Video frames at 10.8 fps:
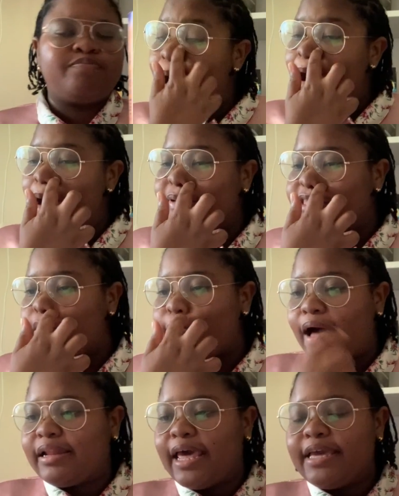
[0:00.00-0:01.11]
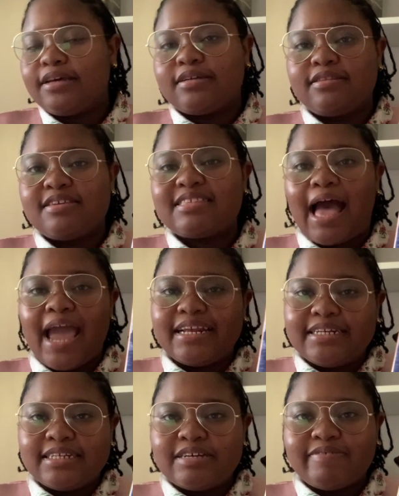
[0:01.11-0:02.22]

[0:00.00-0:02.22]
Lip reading: It's about like this island of